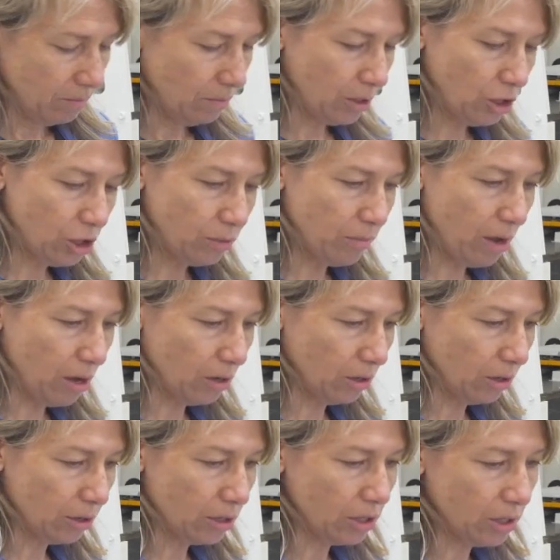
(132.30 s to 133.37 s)
Much
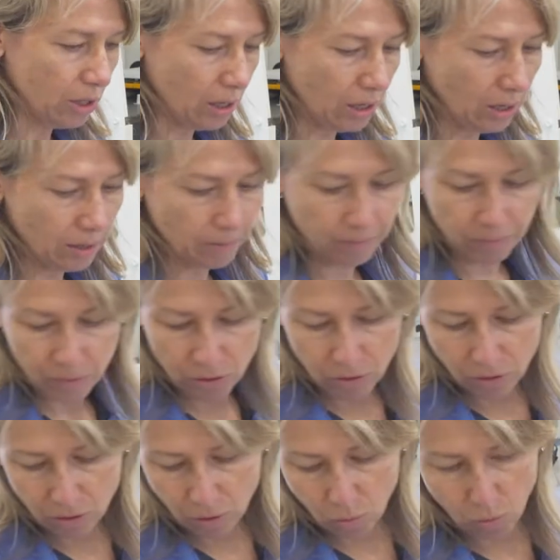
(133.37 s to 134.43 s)
smaller because
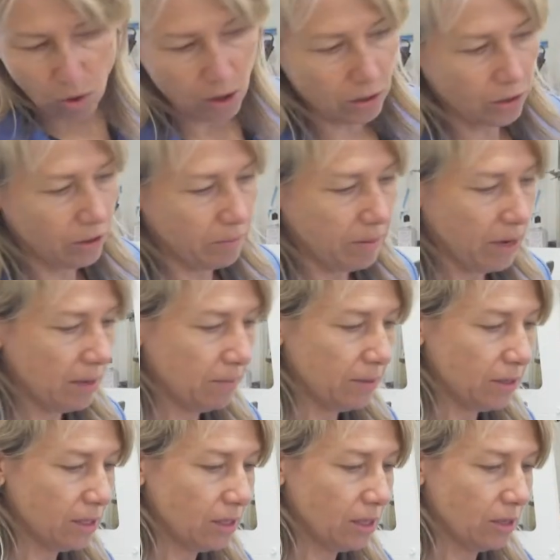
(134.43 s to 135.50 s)
the wall of the pipe
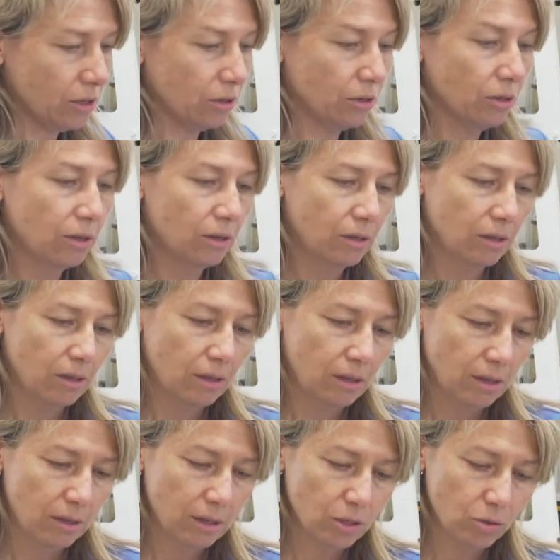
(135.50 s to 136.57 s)
is thinner.
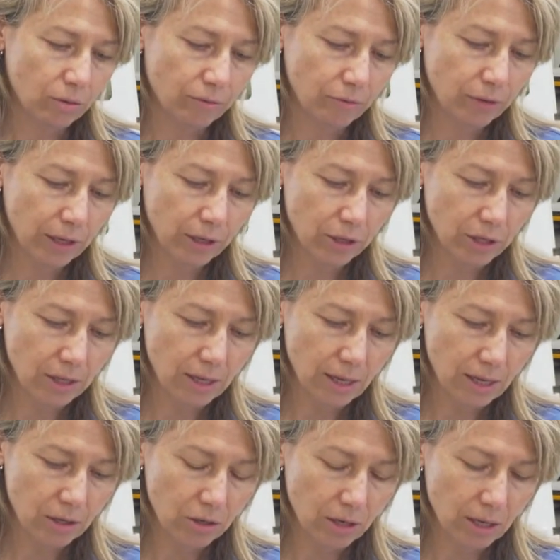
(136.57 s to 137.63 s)
This one flares at the
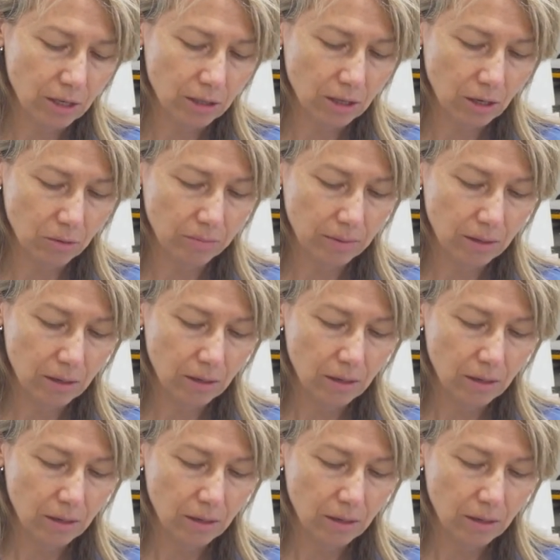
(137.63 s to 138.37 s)
end, you can't tell, but